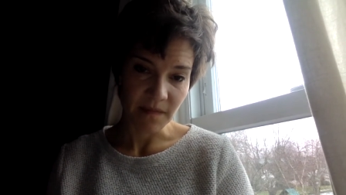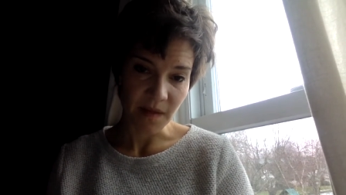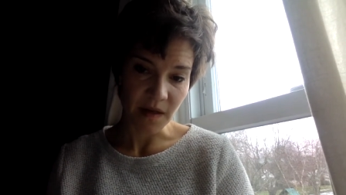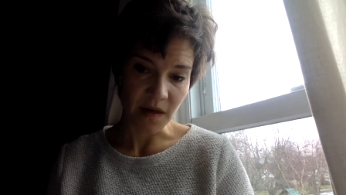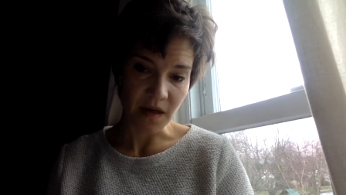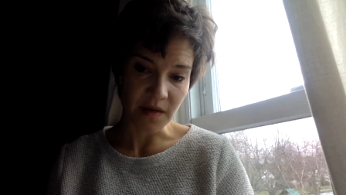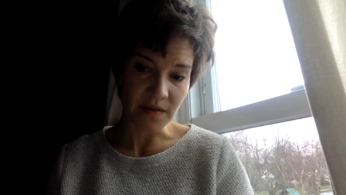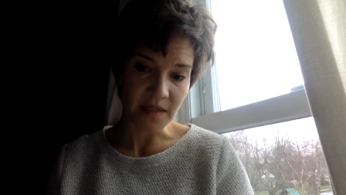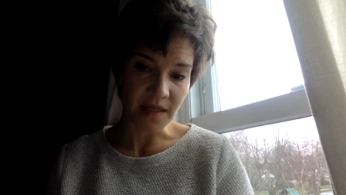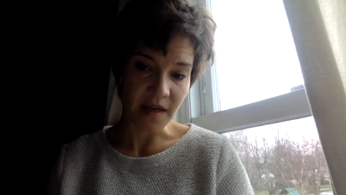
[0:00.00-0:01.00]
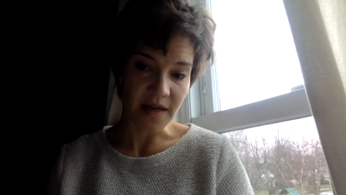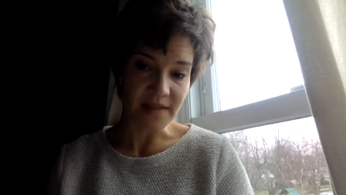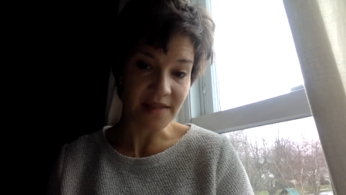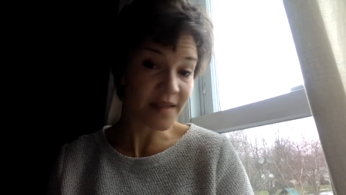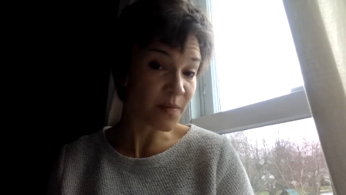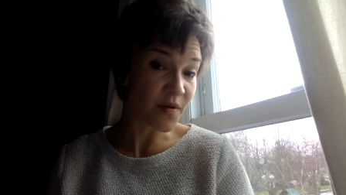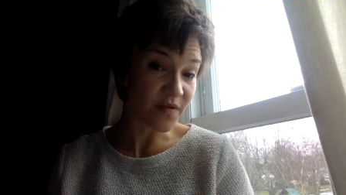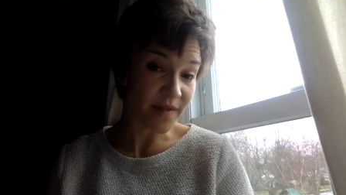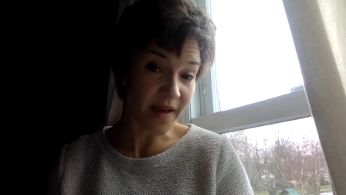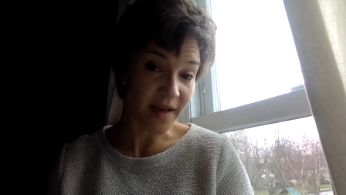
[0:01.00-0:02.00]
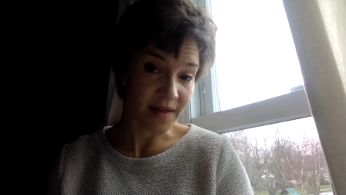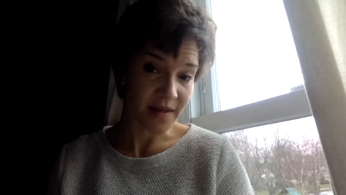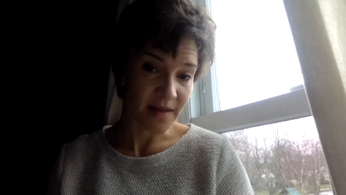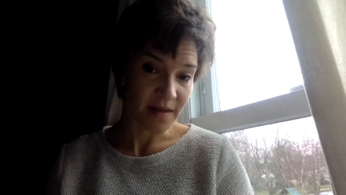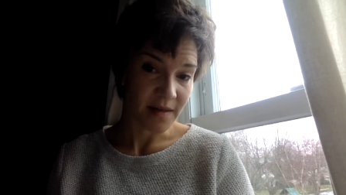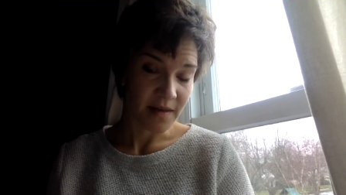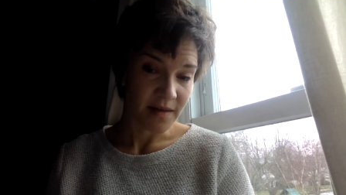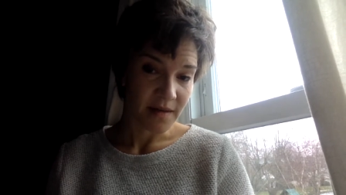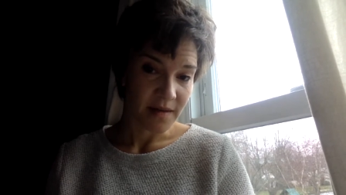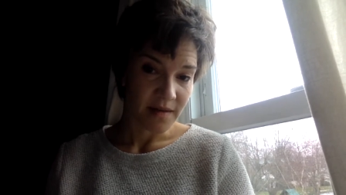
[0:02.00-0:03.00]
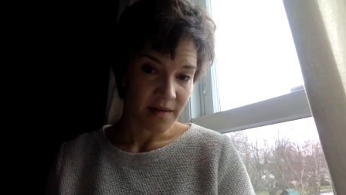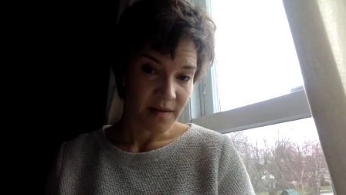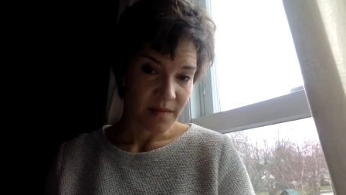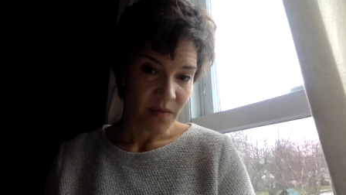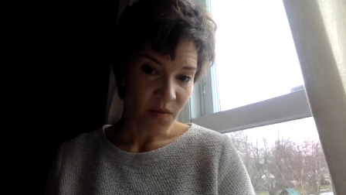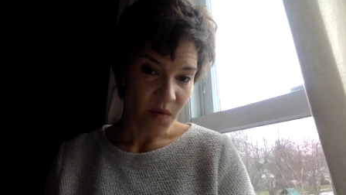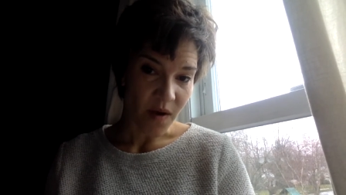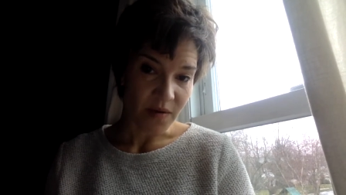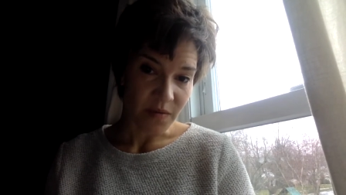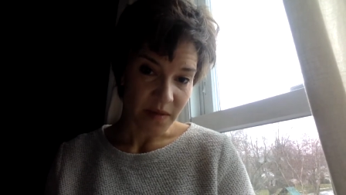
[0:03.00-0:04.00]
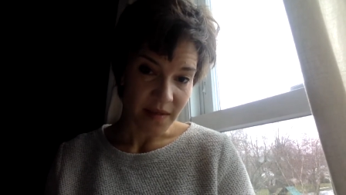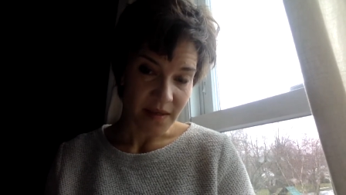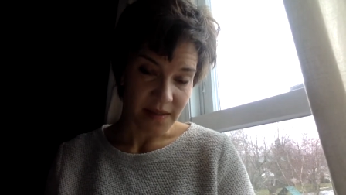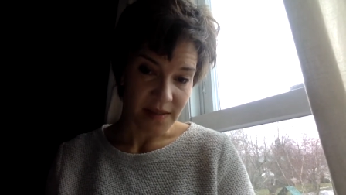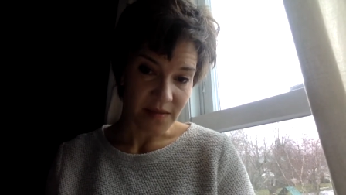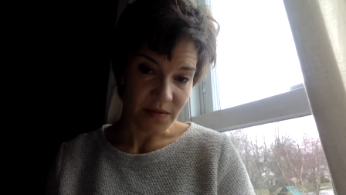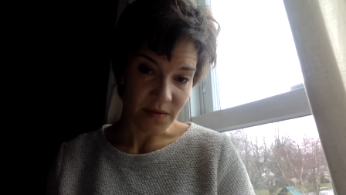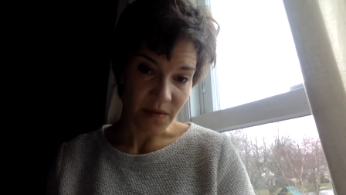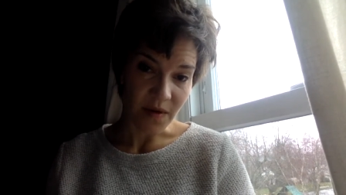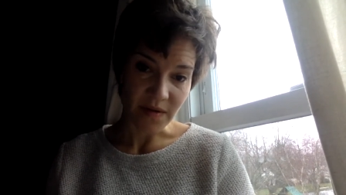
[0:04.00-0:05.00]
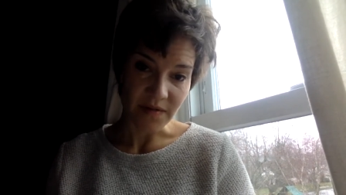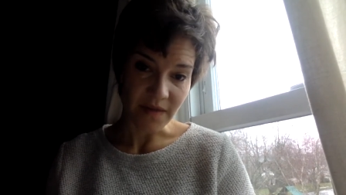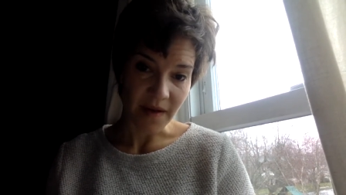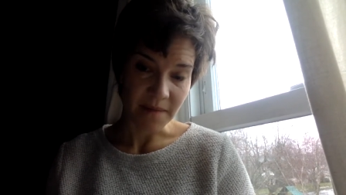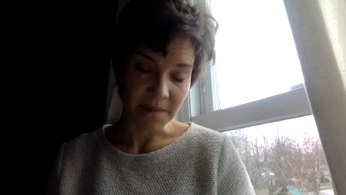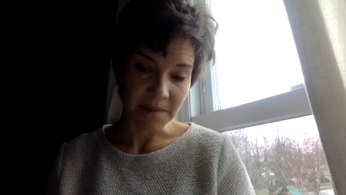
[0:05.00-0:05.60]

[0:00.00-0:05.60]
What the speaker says: A God who did not skip over that, but walked with us through all of that.